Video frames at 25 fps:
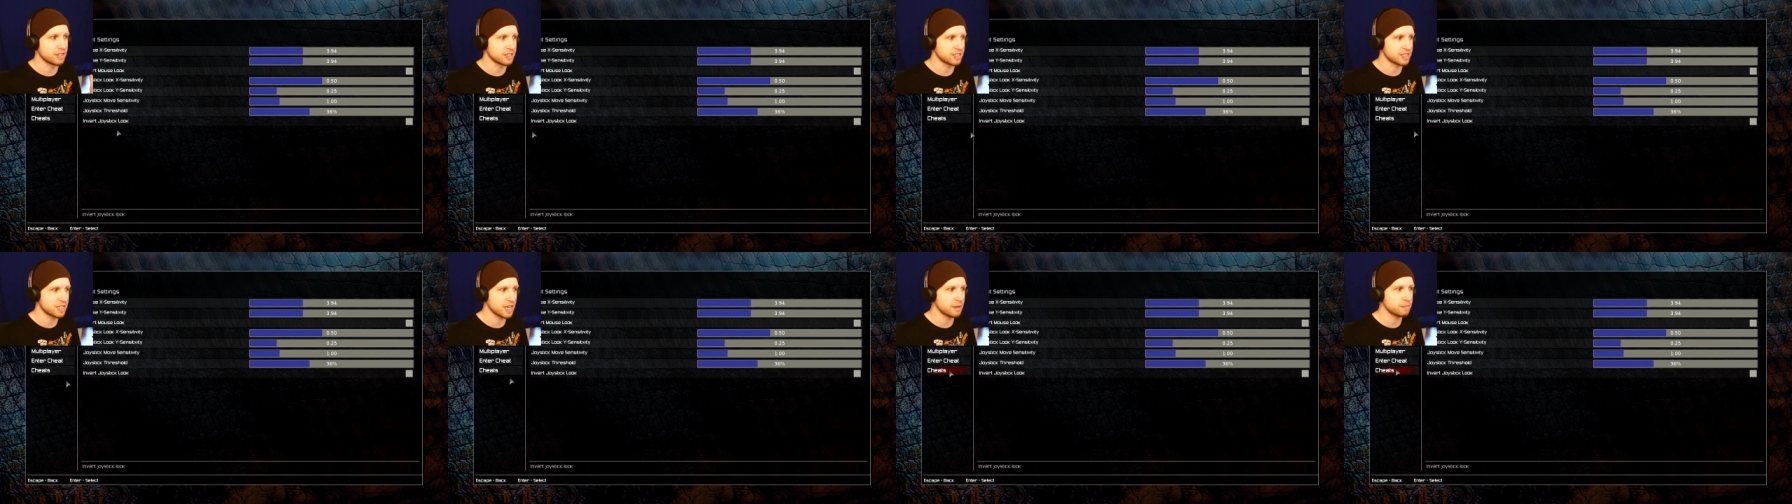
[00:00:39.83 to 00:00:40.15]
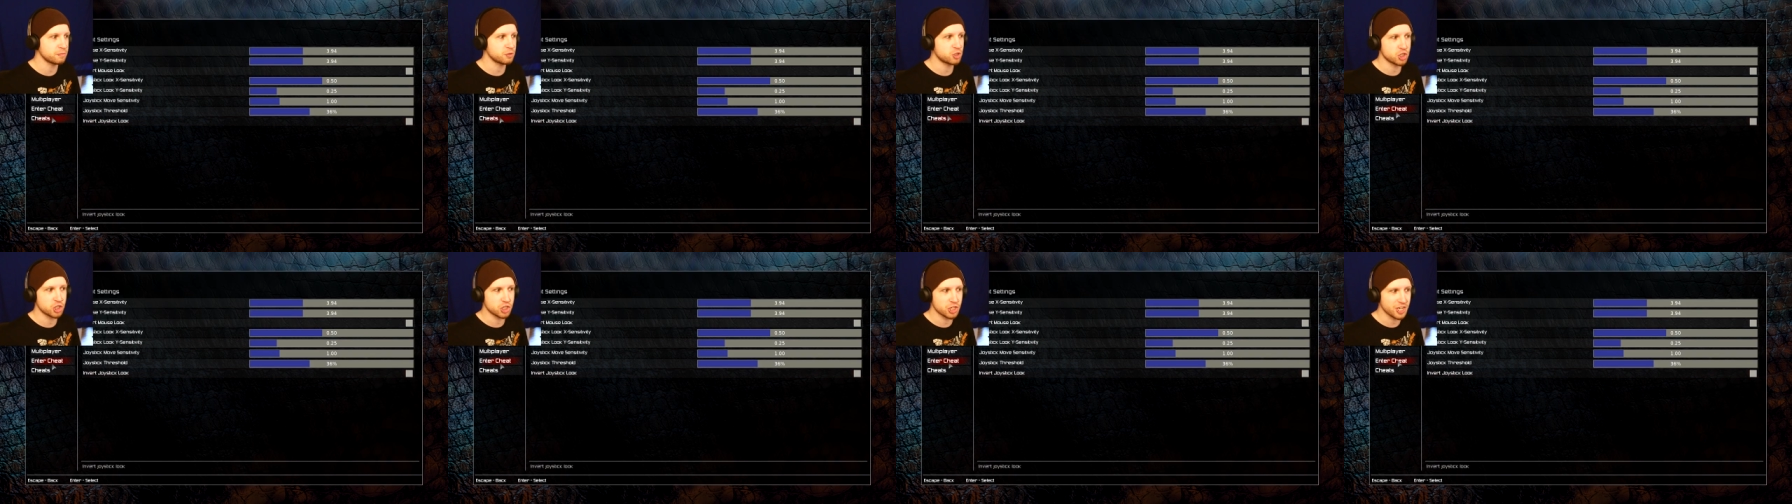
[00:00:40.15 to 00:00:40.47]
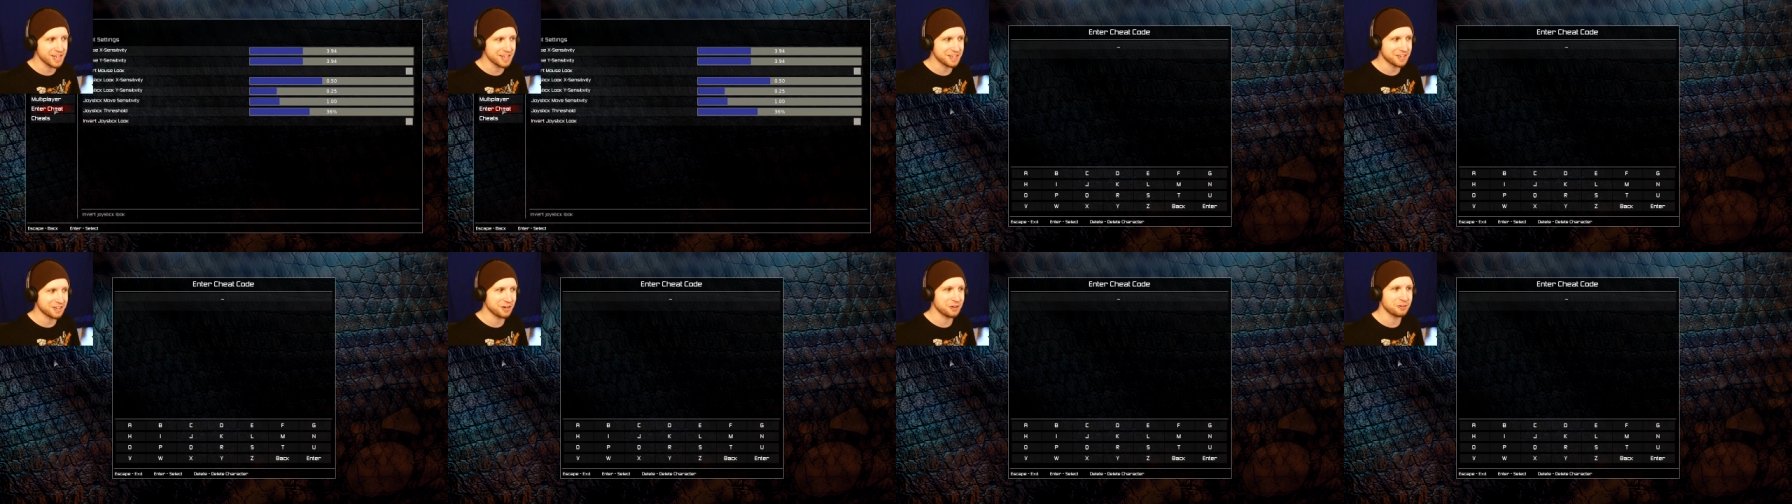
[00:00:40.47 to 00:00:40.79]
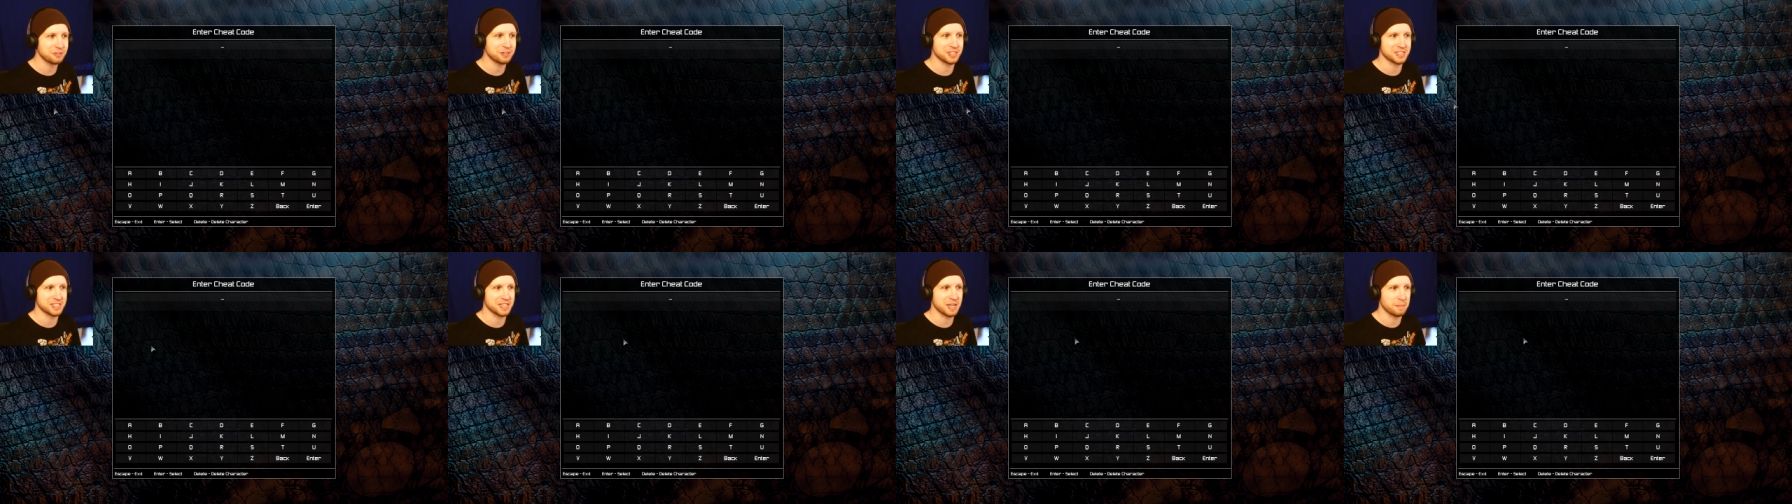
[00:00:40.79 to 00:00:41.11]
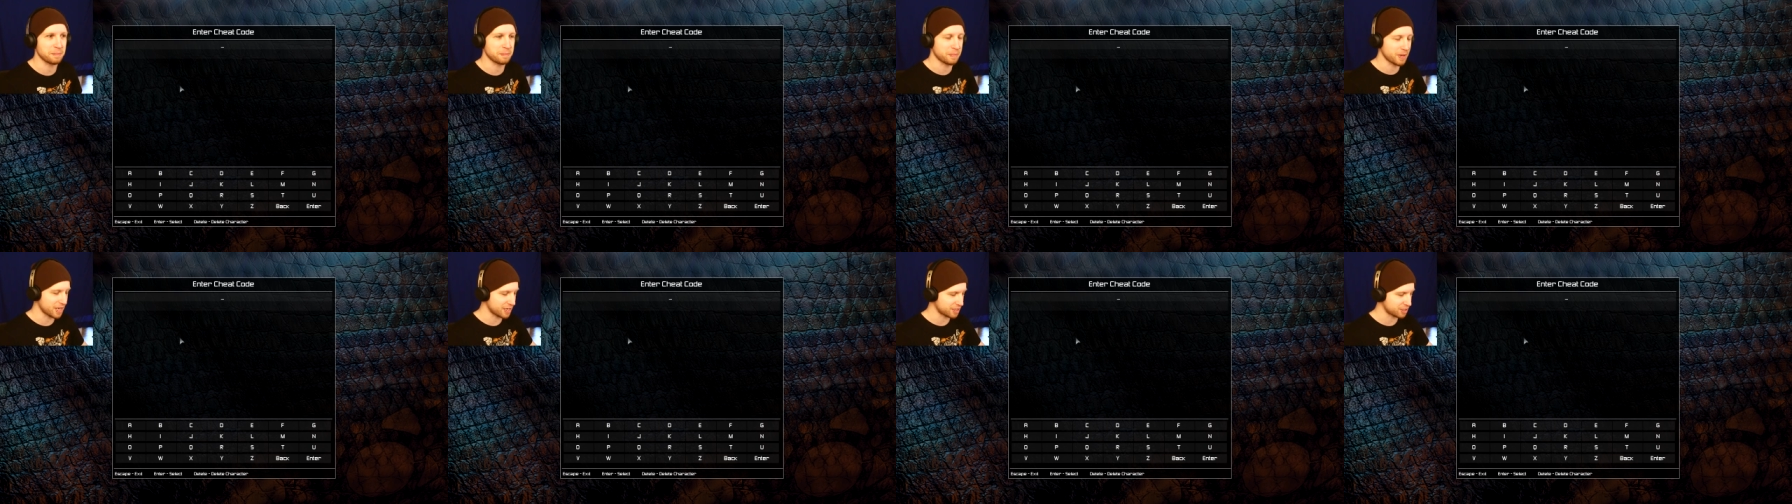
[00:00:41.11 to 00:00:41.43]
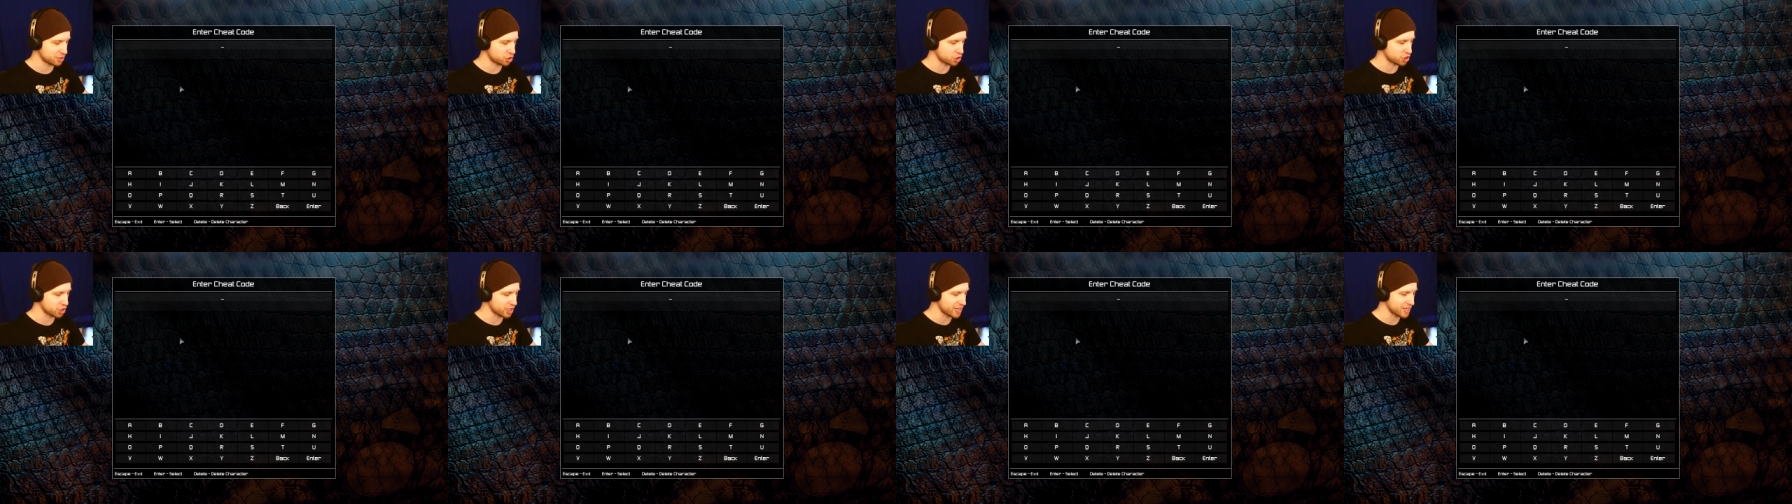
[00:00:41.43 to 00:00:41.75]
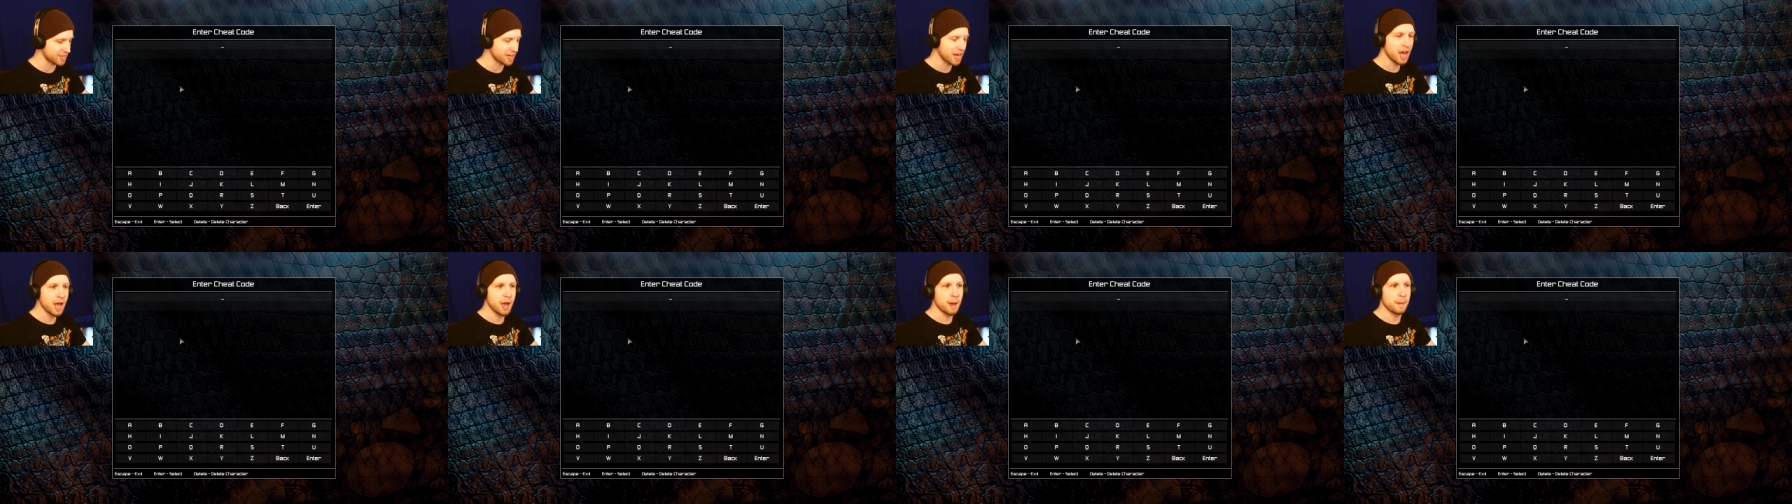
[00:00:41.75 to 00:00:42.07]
the same cheat code, the same big cheat,